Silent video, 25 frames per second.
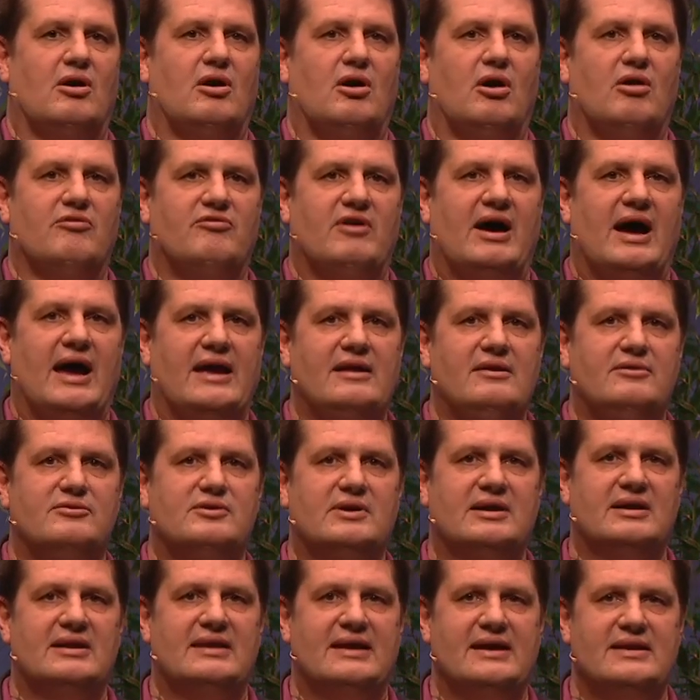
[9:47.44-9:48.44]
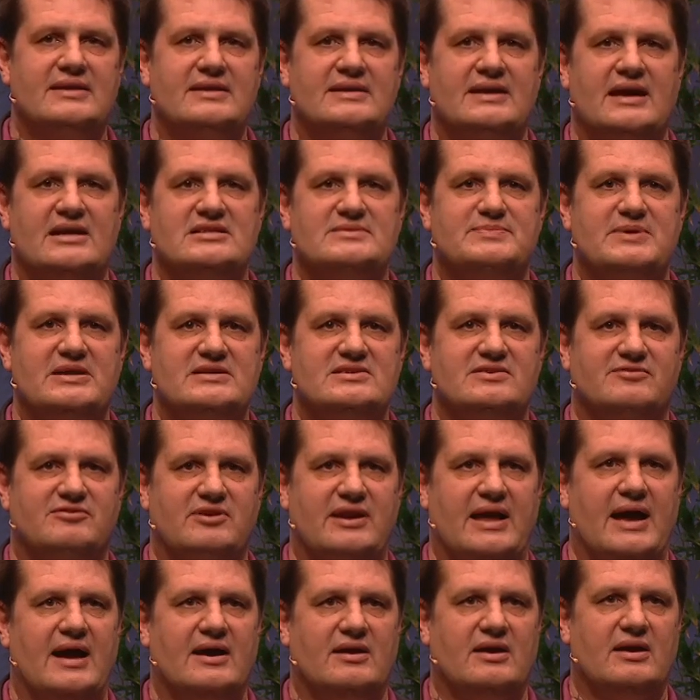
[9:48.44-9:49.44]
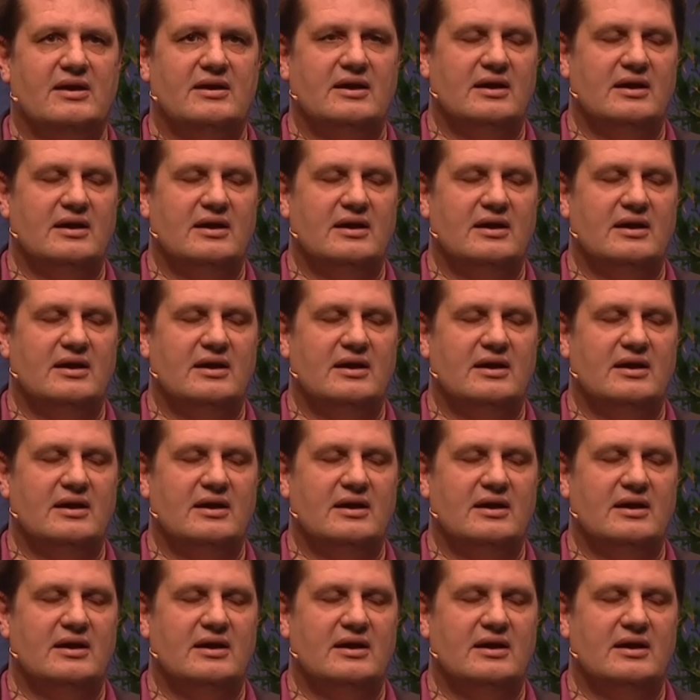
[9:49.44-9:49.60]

of highly regulated airspace of an, air,